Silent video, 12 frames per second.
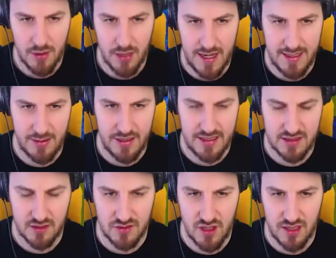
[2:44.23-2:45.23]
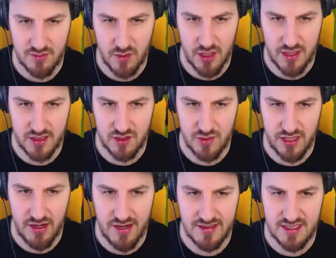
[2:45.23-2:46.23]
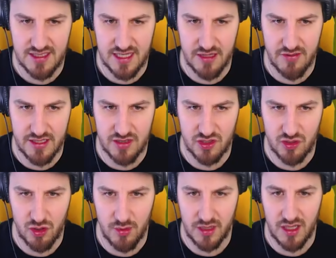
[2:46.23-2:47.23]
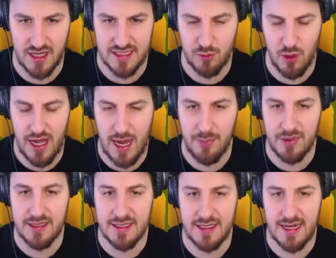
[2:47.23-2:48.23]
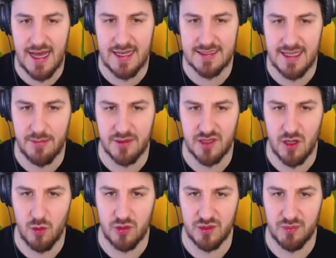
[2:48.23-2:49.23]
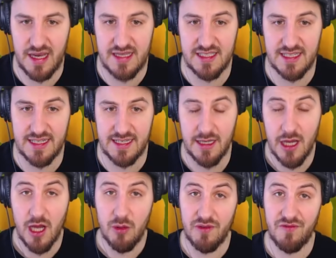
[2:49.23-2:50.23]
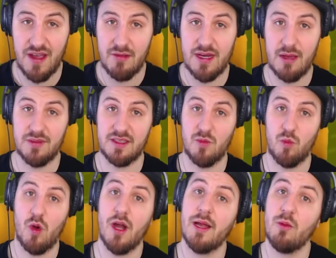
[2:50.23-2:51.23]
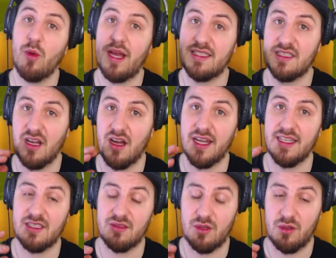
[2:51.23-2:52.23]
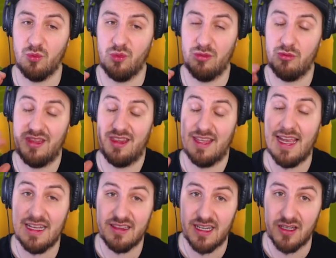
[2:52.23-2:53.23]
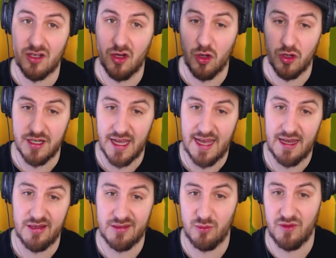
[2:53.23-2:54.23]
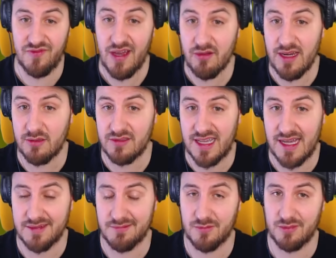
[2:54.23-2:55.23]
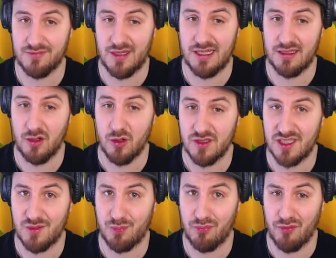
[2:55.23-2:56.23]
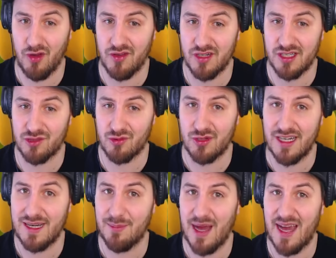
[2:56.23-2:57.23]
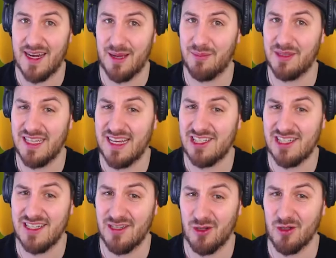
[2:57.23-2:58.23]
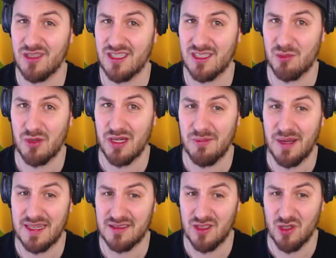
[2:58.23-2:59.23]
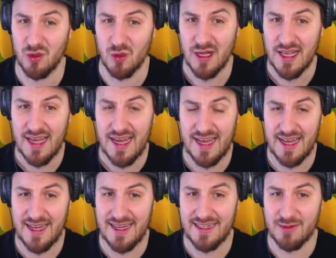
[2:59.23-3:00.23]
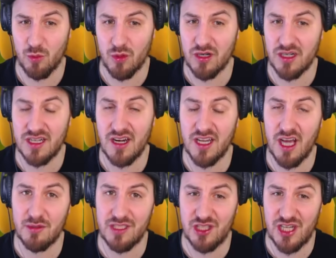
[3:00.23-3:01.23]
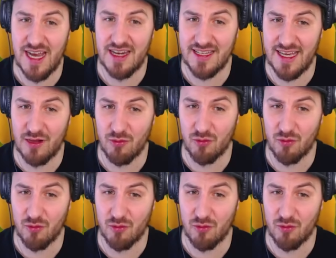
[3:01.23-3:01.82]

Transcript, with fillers: But anyway, let's go talk to Myron because we are in serious trouble, guys. What happened in the last episode was basically we found out that the Wild West guys, well, we think they're good, and we found out that well, Husk's brother is really bad, and potentially Husk is pretty bad too. And we're gonna go to jail and get